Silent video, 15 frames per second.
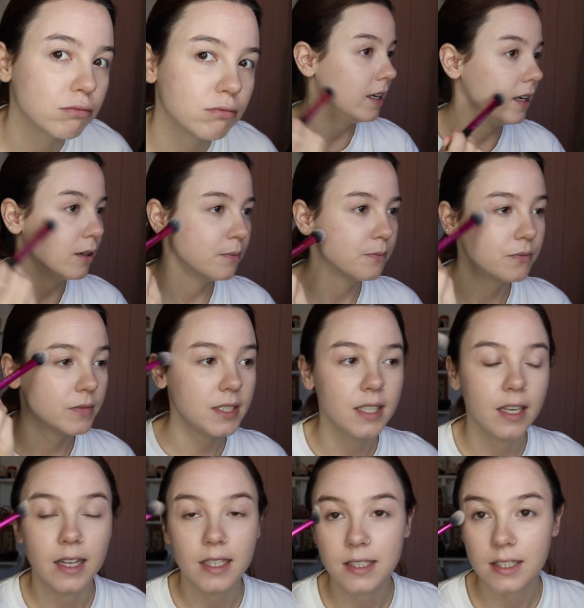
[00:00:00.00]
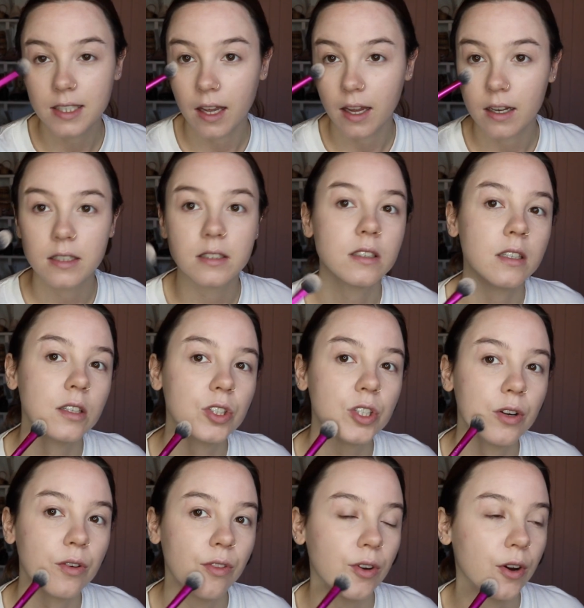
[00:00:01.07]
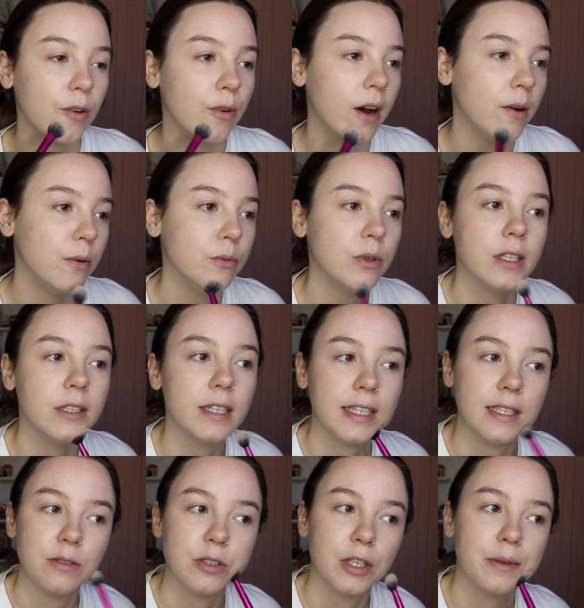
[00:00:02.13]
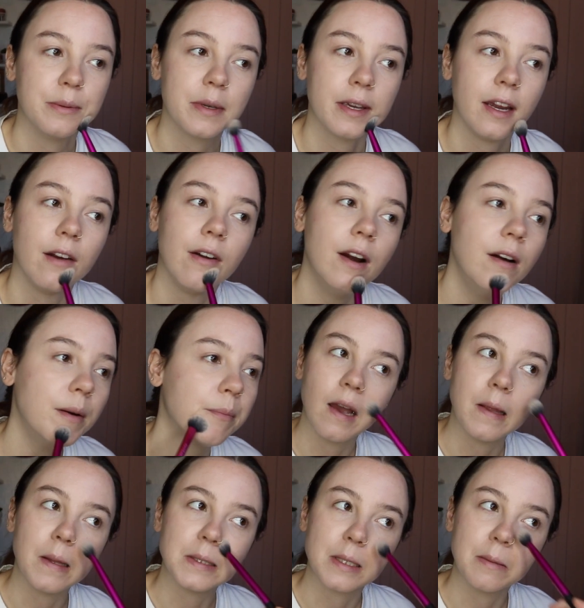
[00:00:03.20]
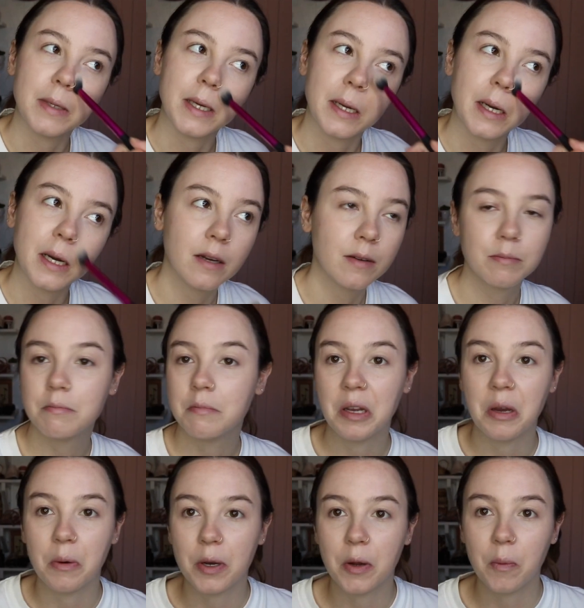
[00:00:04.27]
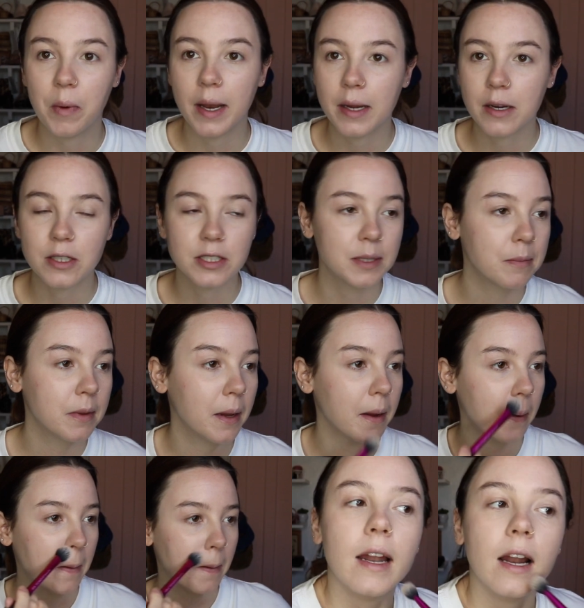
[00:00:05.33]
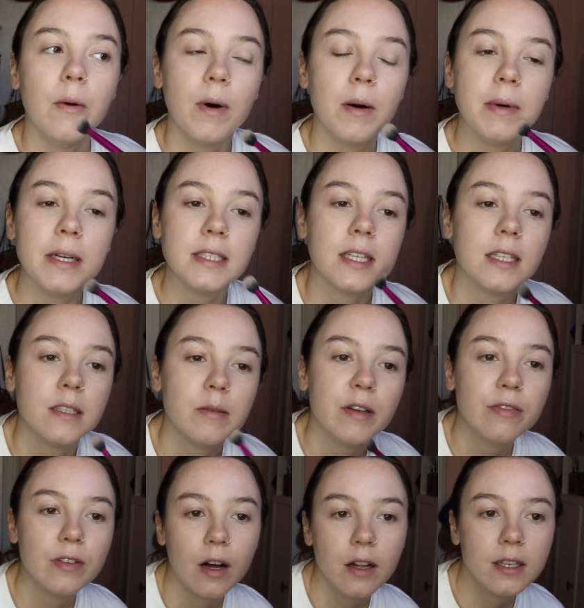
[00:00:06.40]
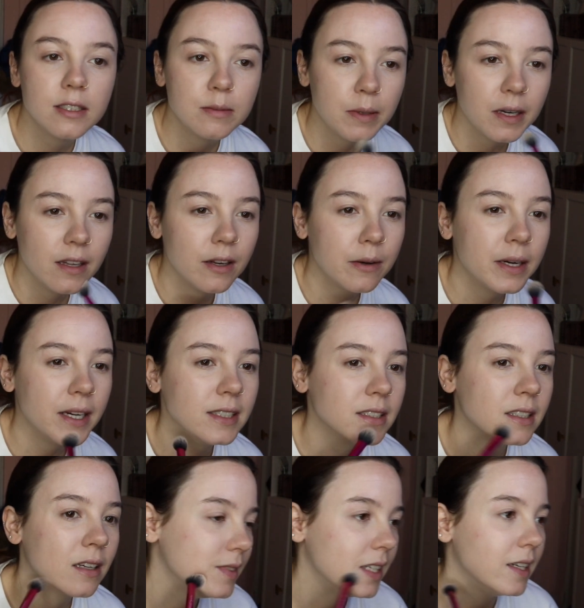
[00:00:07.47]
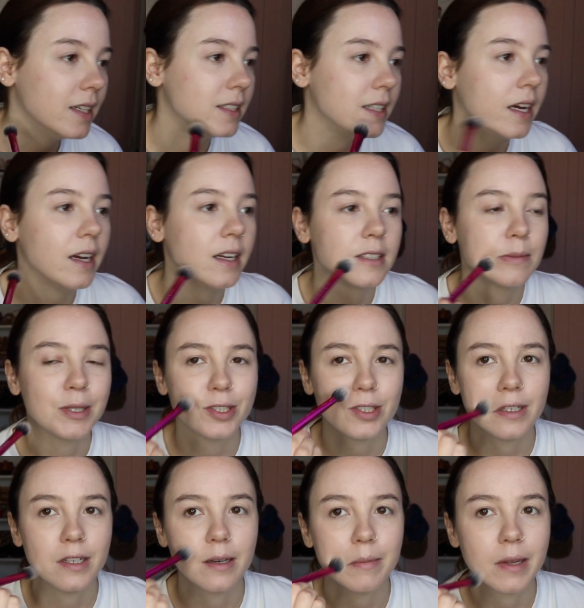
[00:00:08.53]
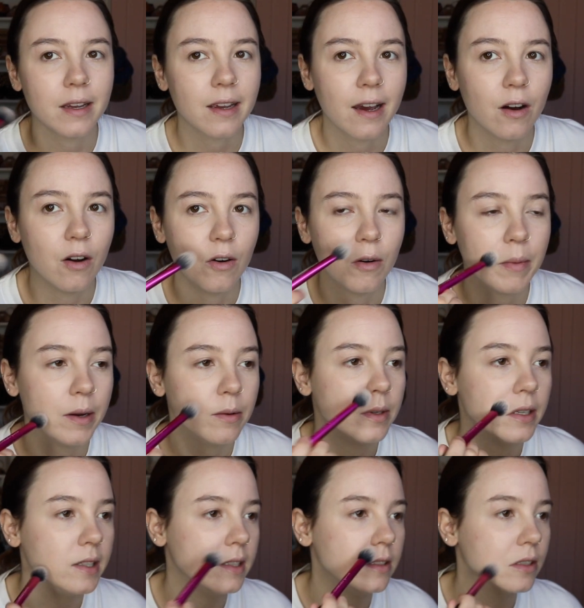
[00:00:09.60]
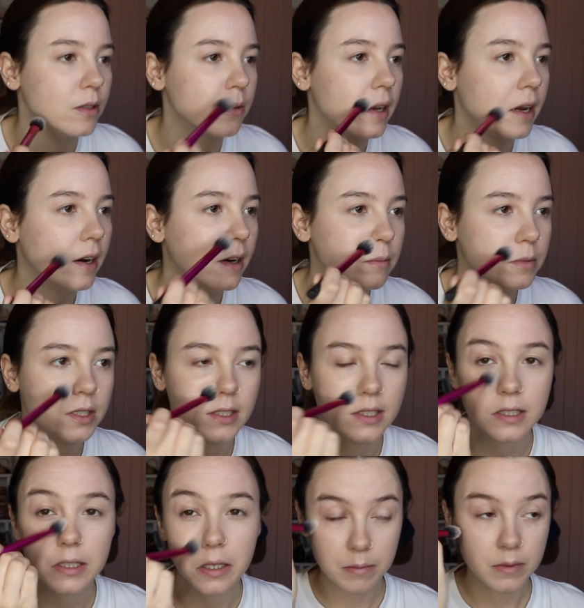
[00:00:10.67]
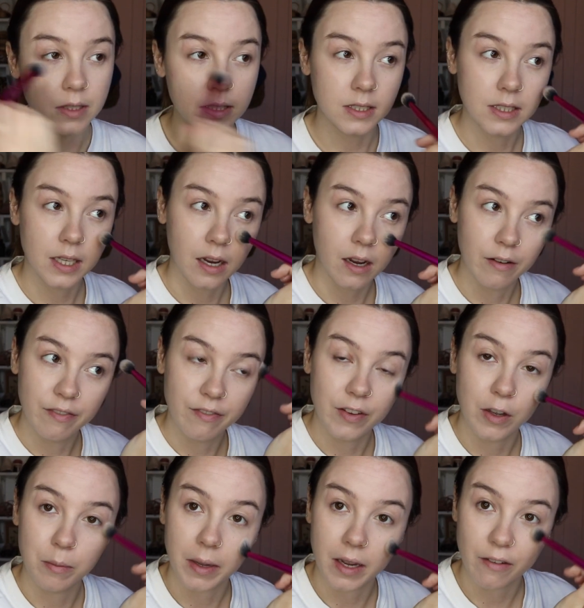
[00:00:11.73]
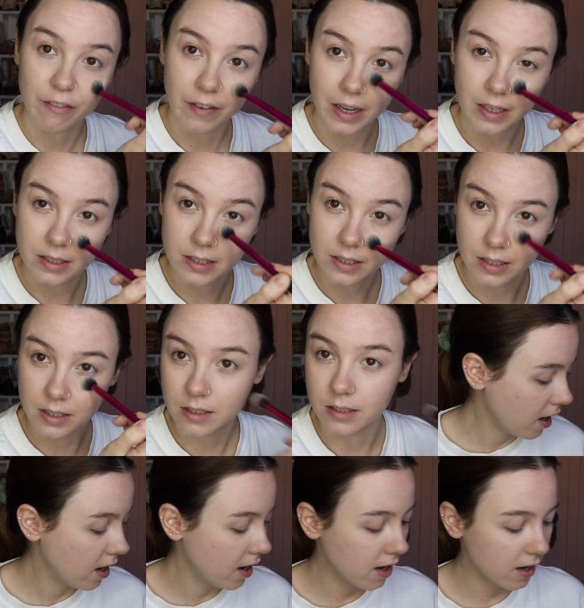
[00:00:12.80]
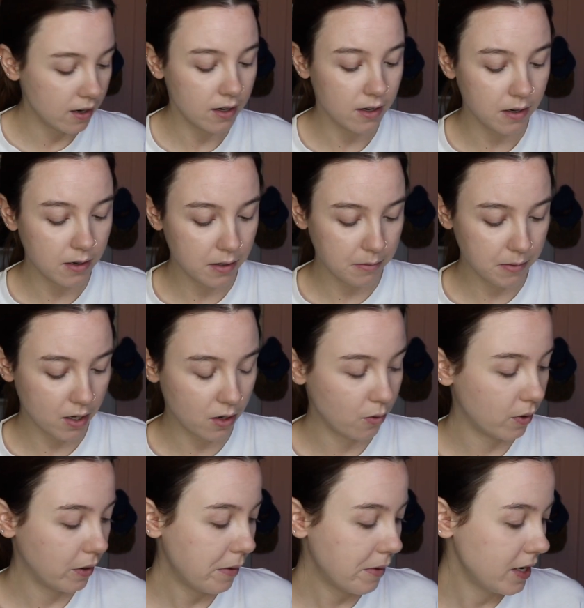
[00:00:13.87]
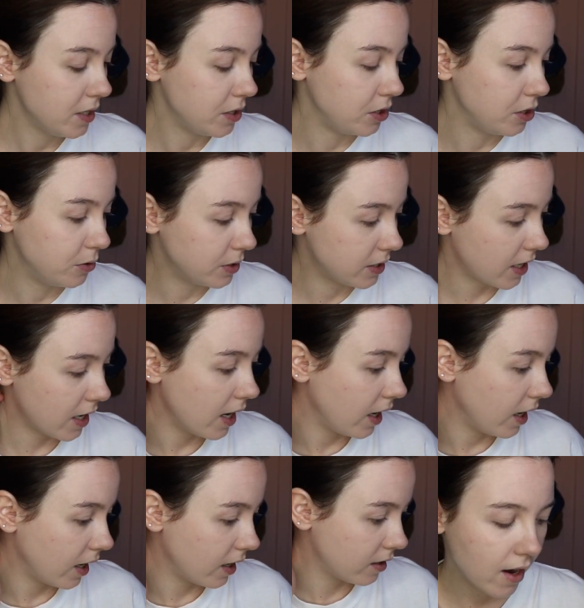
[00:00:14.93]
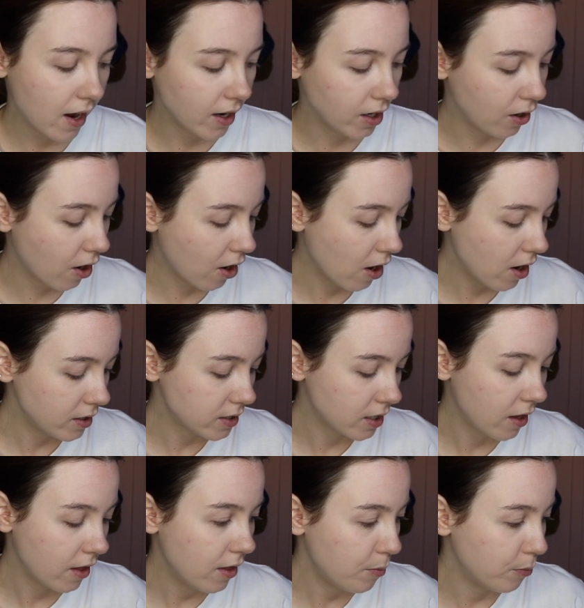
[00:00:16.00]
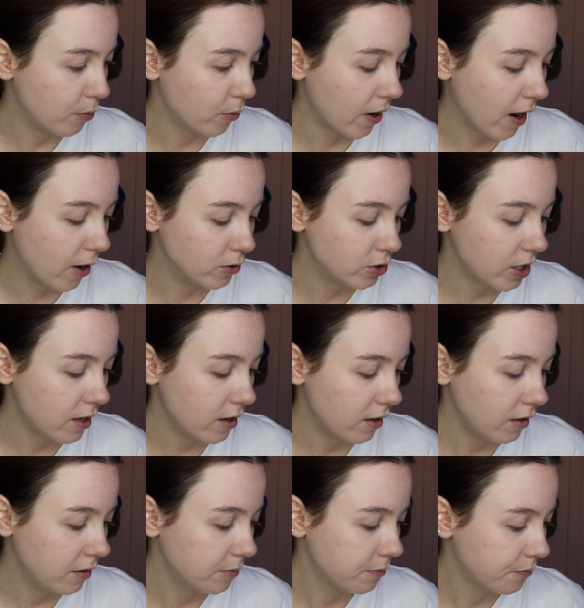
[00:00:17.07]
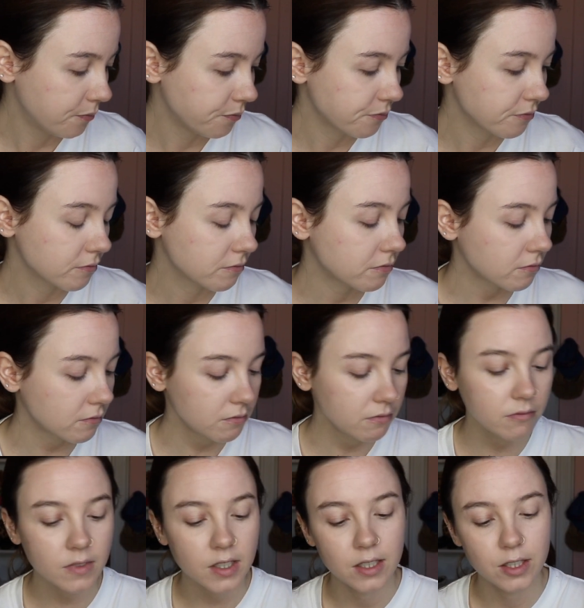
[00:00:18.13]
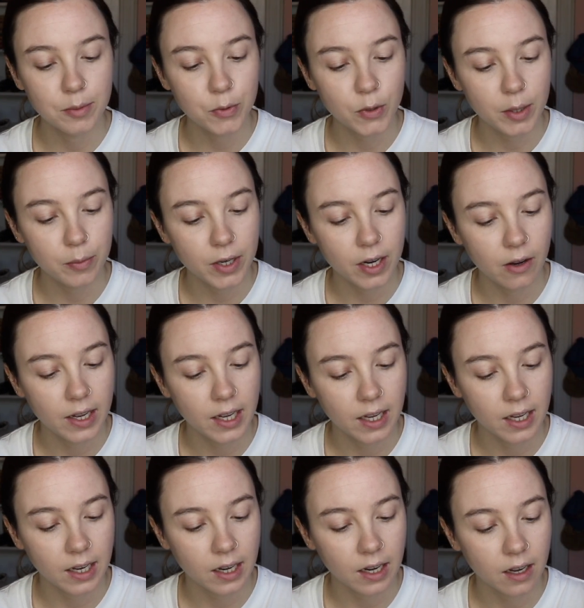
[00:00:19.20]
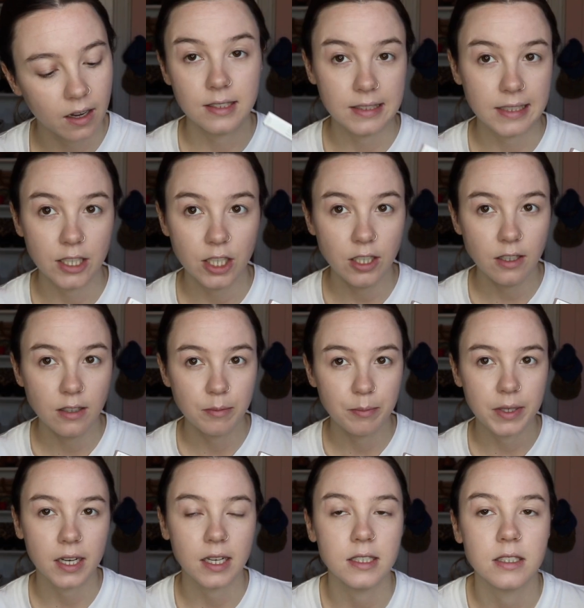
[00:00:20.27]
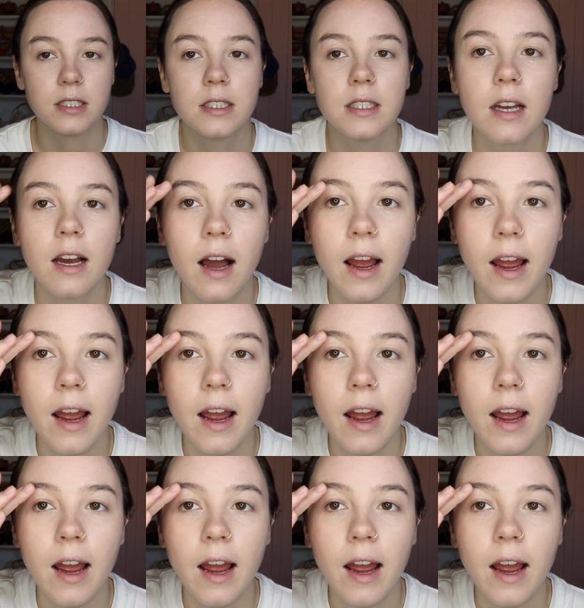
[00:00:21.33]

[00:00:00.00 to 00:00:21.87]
you know, skin is skin, it's gonna show through. I really don't care unless I'm like going to a wedding or something and I want my skin to be flawless, but otherwise day to day, especially I'm like at home, I really don't care. This is like a filming face. What do I want to do today? I got the brow gel, the Boy Brow in clear, because I